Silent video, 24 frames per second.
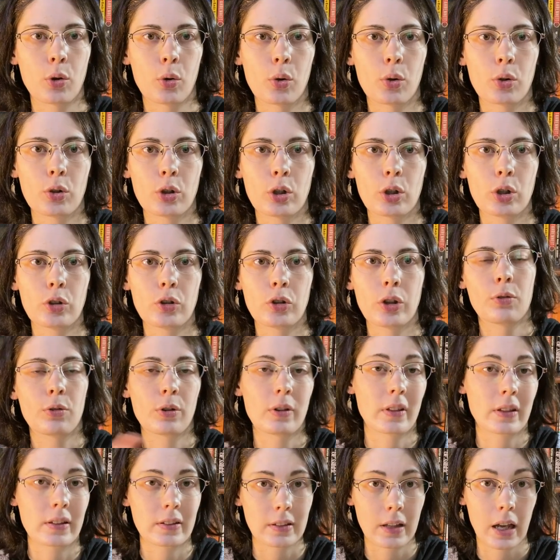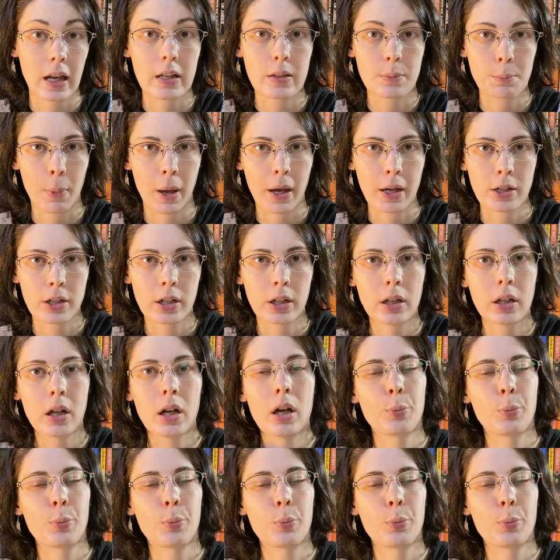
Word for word: holders for this size binder,